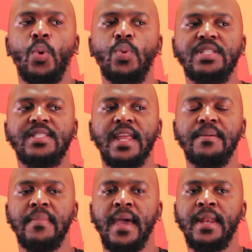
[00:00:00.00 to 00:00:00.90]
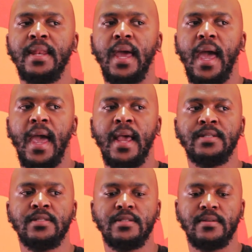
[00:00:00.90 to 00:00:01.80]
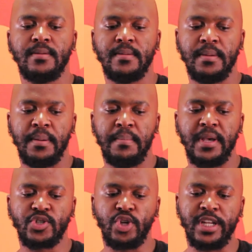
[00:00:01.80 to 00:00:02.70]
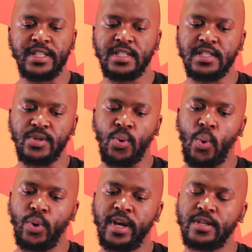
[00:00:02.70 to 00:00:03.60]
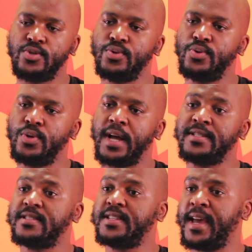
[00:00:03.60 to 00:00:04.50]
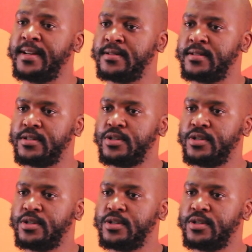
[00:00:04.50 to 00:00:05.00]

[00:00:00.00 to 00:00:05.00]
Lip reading: We study men and masculinities in order to understand